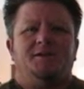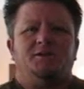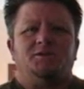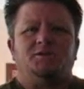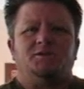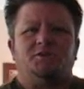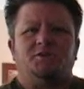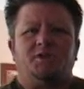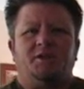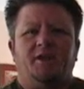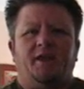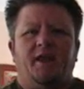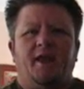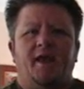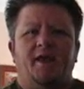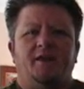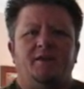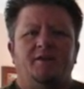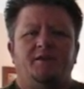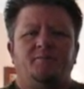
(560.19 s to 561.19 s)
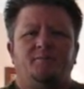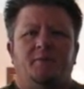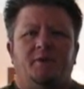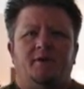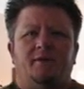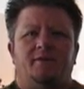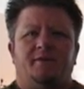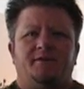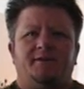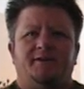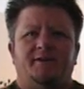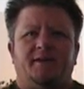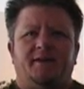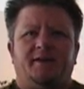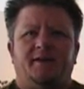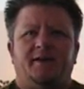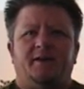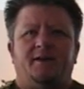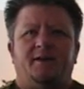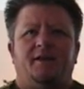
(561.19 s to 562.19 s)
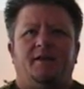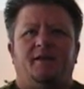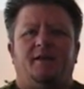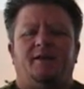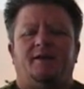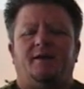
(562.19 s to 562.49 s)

she handed me the ticket,